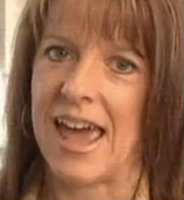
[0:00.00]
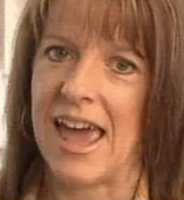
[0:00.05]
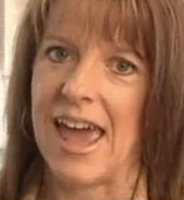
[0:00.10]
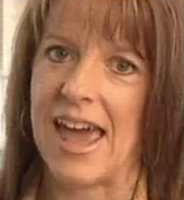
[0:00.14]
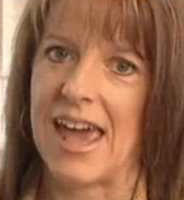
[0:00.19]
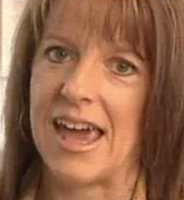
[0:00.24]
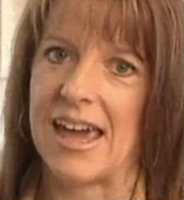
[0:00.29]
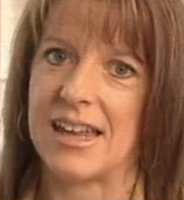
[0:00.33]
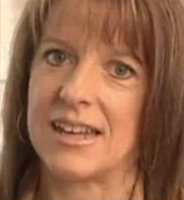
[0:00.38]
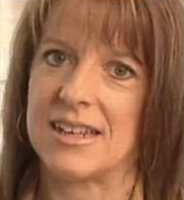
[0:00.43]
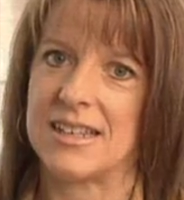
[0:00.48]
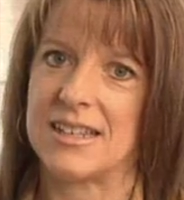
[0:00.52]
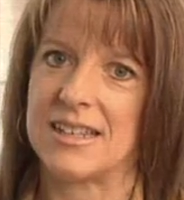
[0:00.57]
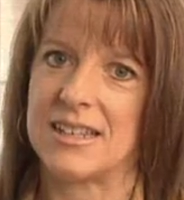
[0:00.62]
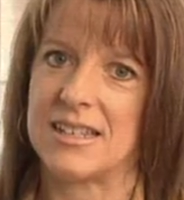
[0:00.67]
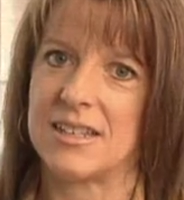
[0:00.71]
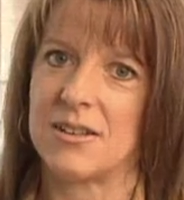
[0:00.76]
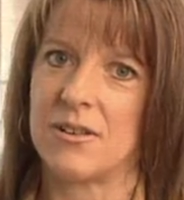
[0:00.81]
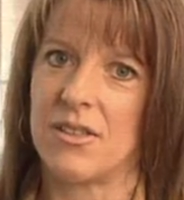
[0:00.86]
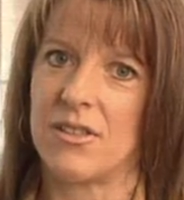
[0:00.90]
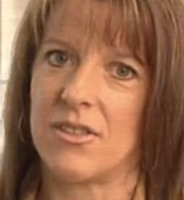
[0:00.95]

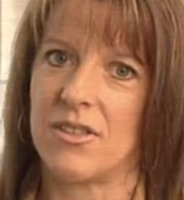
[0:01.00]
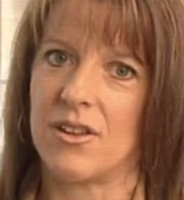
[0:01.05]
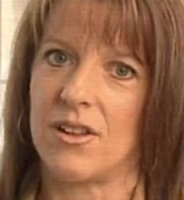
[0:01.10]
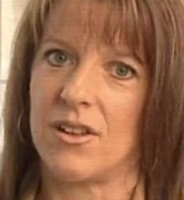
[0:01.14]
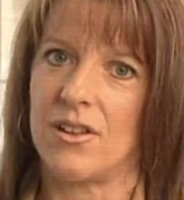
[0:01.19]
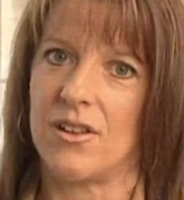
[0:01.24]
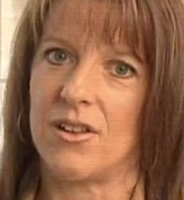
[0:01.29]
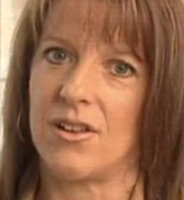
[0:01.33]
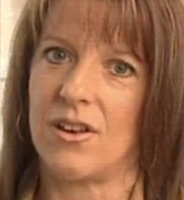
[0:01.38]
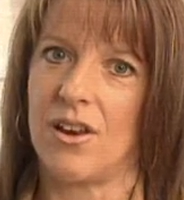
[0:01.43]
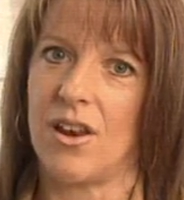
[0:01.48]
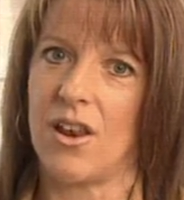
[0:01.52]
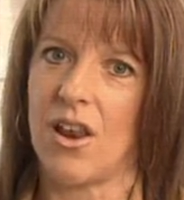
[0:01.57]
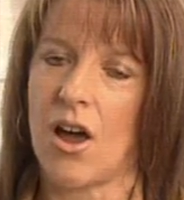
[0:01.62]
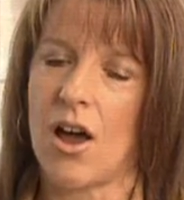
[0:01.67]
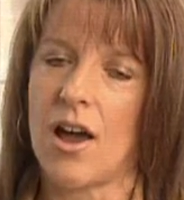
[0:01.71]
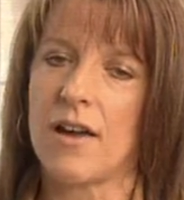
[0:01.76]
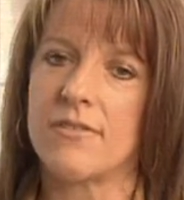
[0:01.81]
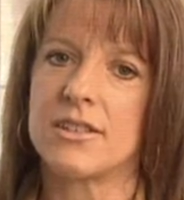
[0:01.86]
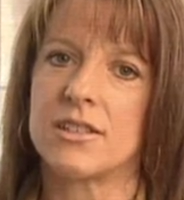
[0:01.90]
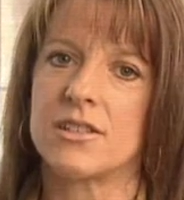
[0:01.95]
And the
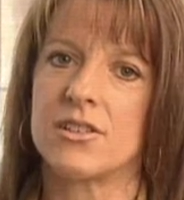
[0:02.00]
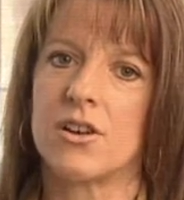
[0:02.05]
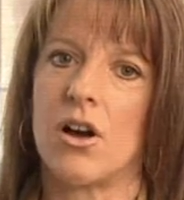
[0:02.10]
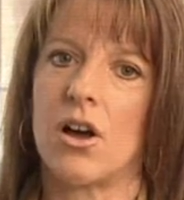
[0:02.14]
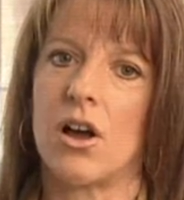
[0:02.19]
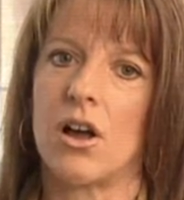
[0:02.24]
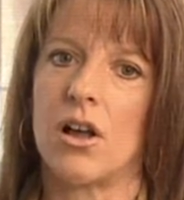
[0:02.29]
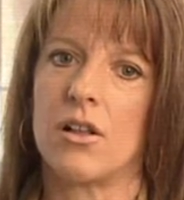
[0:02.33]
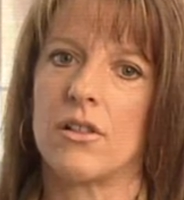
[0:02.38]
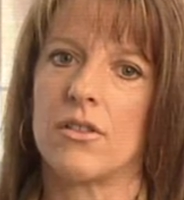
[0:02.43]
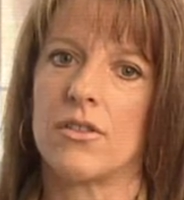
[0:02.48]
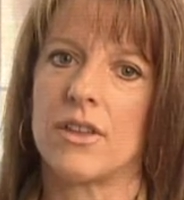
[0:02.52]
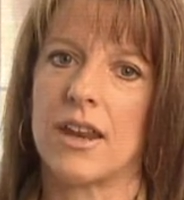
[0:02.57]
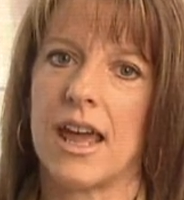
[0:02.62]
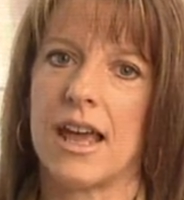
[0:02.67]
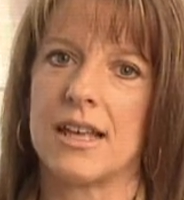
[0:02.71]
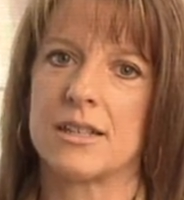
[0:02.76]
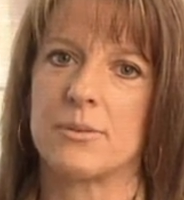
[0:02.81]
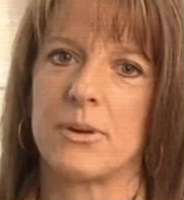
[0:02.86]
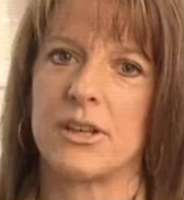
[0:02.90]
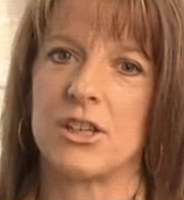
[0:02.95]
lifestyle that
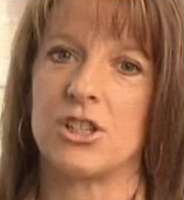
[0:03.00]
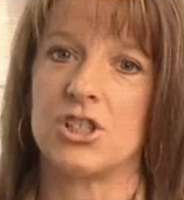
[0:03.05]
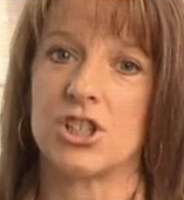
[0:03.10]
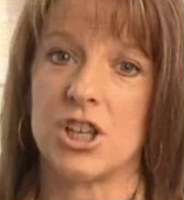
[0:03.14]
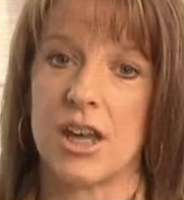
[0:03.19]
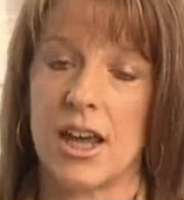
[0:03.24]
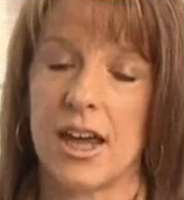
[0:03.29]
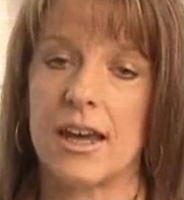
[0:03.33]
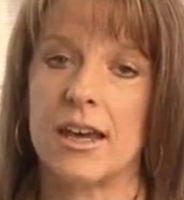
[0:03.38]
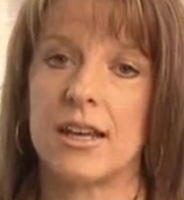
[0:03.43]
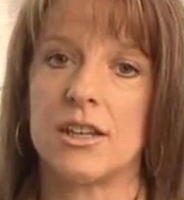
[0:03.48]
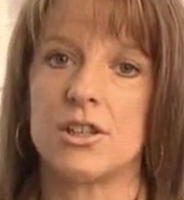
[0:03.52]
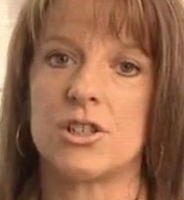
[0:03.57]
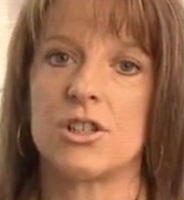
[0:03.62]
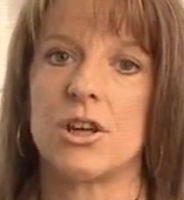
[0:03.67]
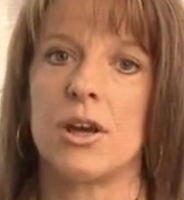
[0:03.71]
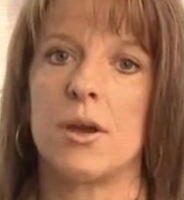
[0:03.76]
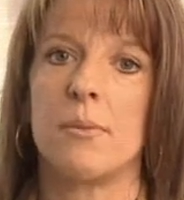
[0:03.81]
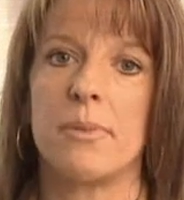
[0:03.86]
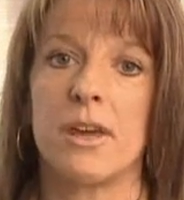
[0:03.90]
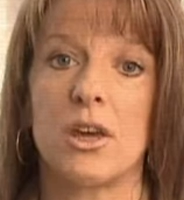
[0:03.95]
has been
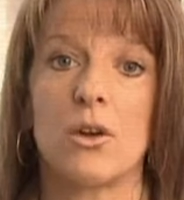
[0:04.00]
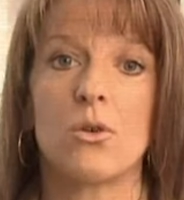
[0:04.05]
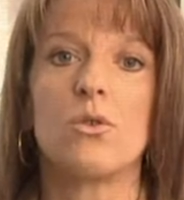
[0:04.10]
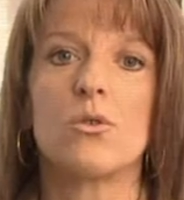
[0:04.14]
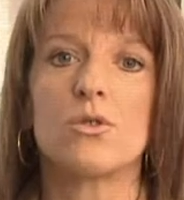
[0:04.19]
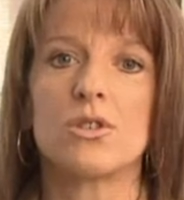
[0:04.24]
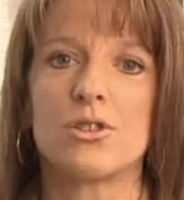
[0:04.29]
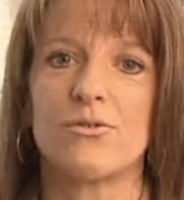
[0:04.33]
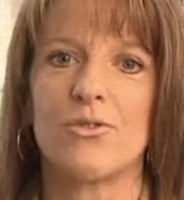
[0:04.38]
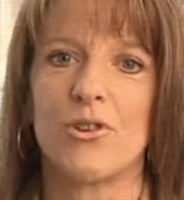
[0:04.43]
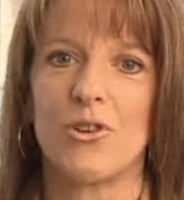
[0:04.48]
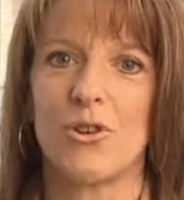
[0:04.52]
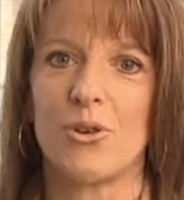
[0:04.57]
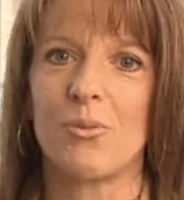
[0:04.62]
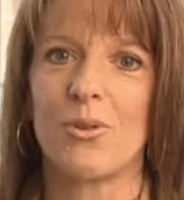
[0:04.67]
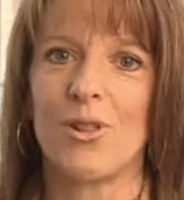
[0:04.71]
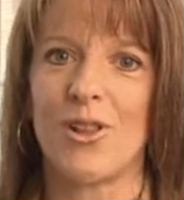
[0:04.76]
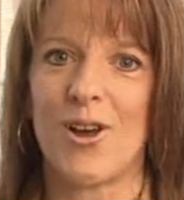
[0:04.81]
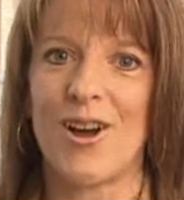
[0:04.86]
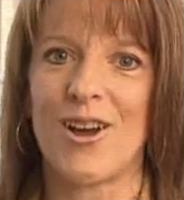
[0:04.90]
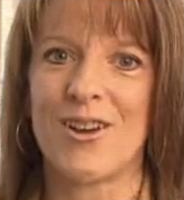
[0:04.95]
changed because of
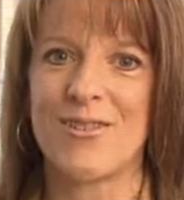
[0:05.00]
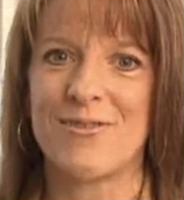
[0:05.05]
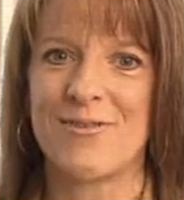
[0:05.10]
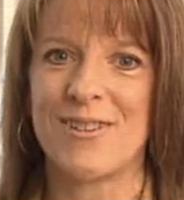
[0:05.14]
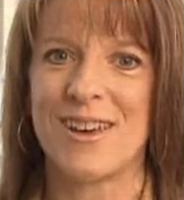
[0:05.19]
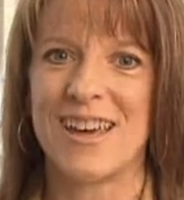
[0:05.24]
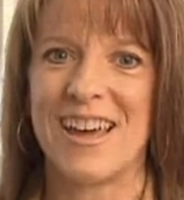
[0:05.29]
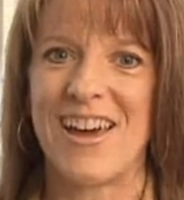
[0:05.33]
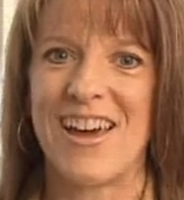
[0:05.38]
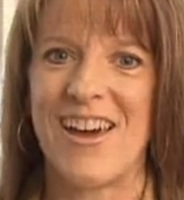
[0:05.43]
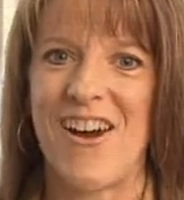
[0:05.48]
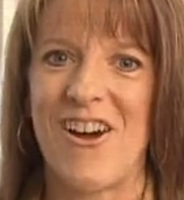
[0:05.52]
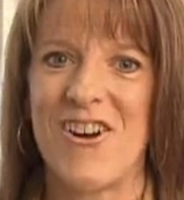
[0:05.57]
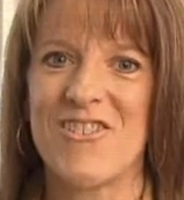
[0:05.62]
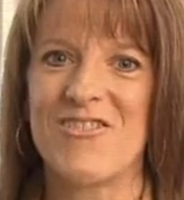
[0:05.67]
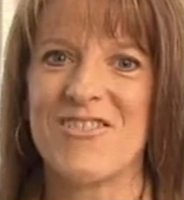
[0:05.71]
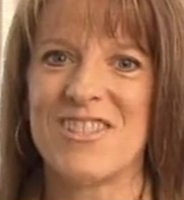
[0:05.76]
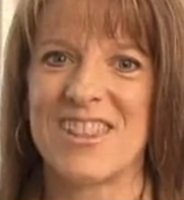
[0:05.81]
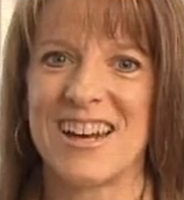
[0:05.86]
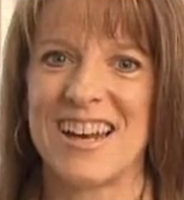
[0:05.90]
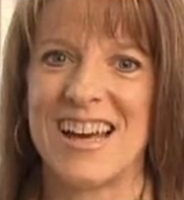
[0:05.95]
Herbalife
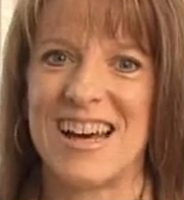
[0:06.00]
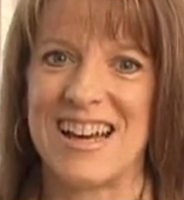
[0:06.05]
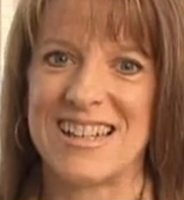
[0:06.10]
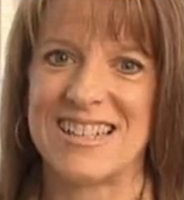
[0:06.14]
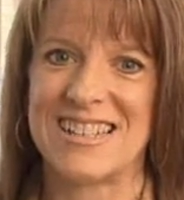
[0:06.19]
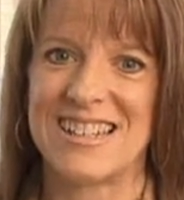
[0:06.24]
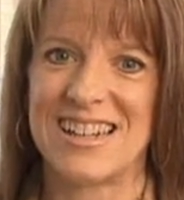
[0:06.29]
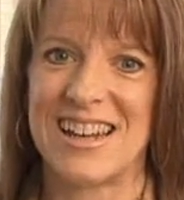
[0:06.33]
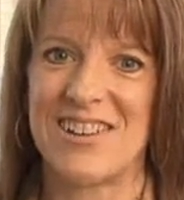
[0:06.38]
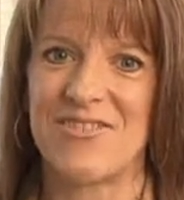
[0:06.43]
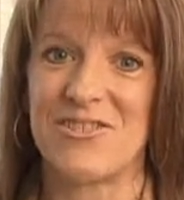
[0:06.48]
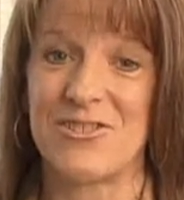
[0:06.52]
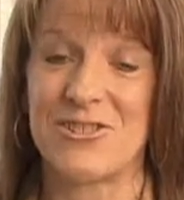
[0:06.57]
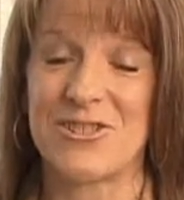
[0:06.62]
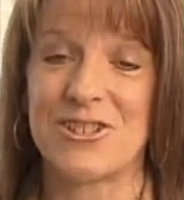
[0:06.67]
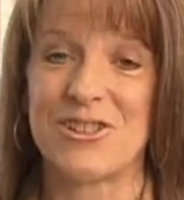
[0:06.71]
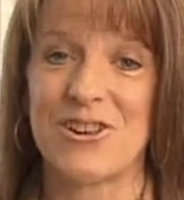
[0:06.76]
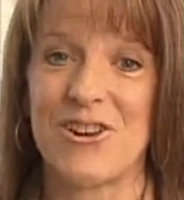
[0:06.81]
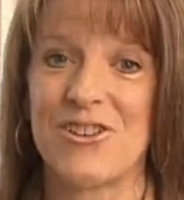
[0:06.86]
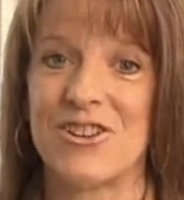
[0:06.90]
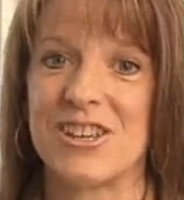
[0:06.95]
over the last 11 or
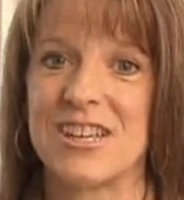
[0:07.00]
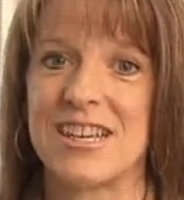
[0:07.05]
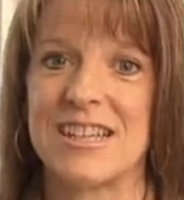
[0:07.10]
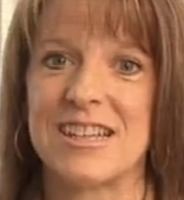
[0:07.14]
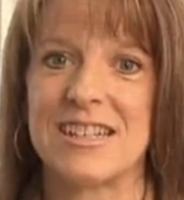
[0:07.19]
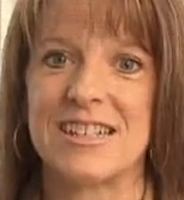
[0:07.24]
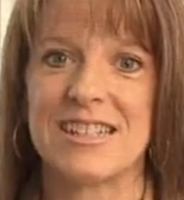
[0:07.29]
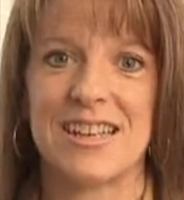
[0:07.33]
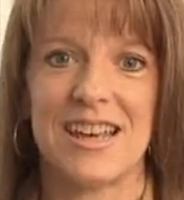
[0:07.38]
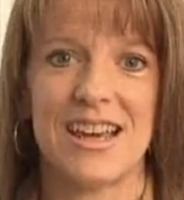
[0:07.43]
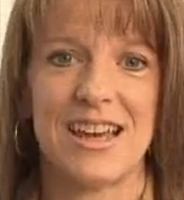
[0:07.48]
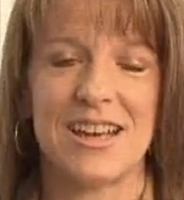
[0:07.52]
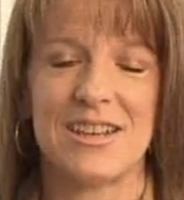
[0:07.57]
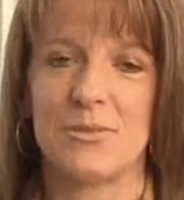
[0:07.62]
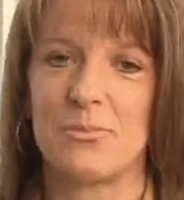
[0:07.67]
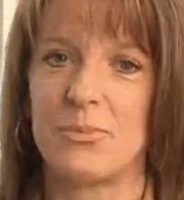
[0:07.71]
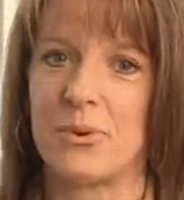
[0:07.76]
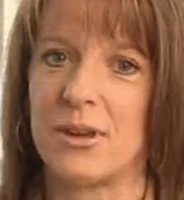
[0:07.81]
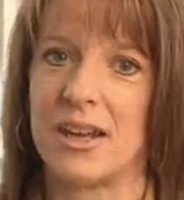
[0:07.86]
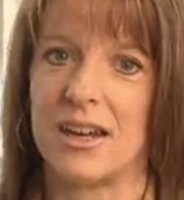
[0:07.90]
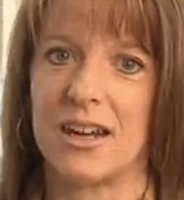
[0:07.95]
so years has
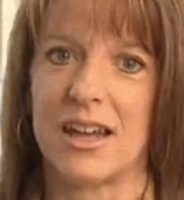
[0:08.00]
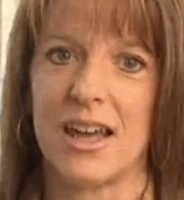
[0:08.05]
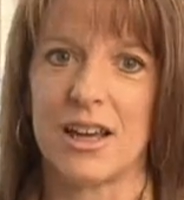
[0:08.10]
been